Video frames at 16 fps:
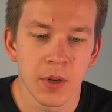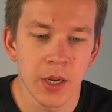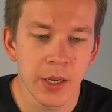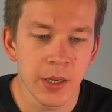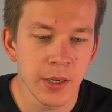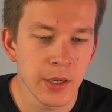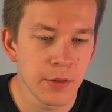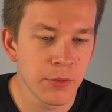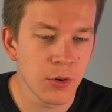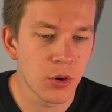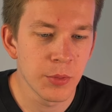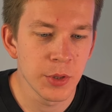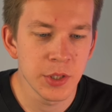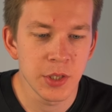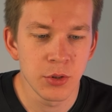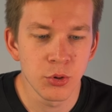I have
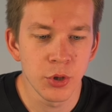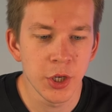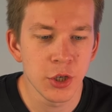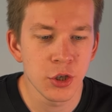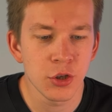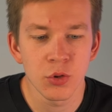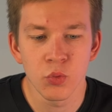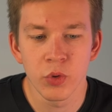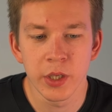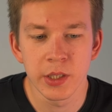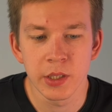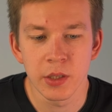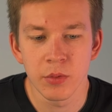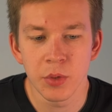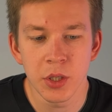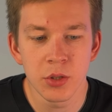common situation when
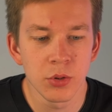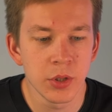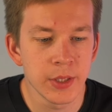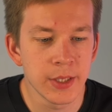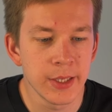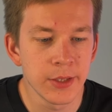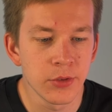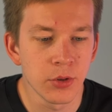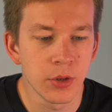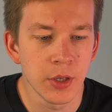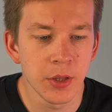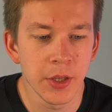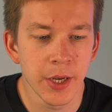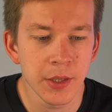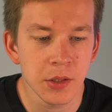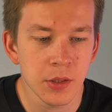the video is literally
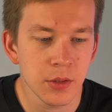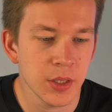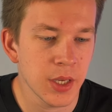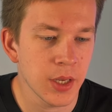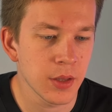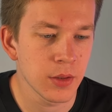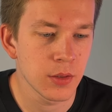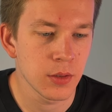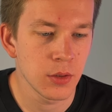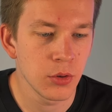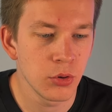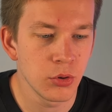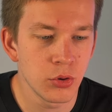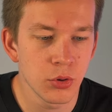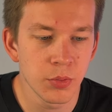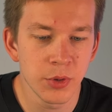dead and
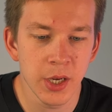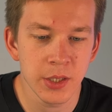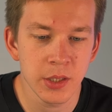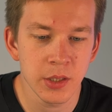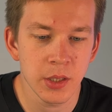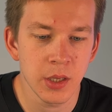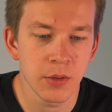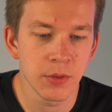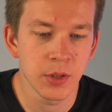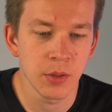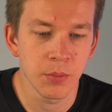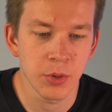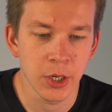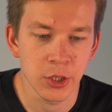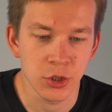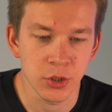YouTube doesn't give it
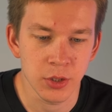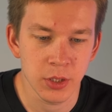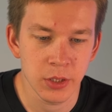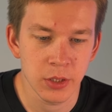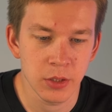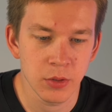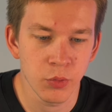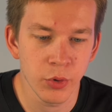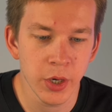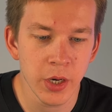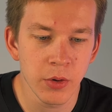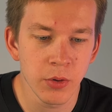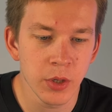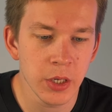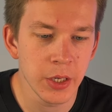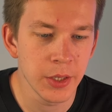impressions.
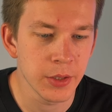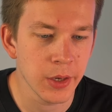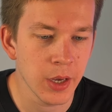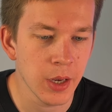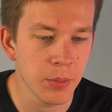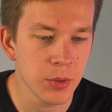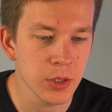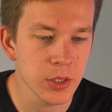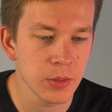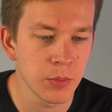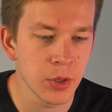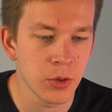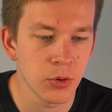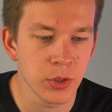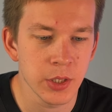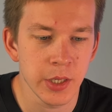Frequently it happens
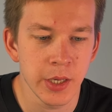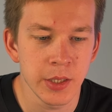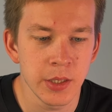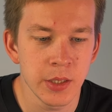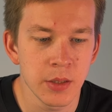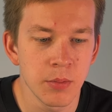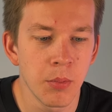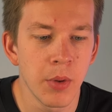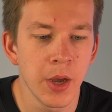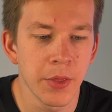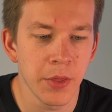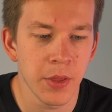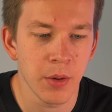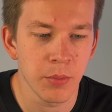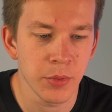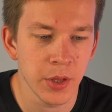because I did
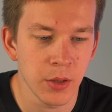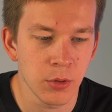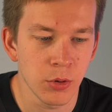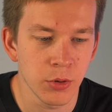bad thumbnail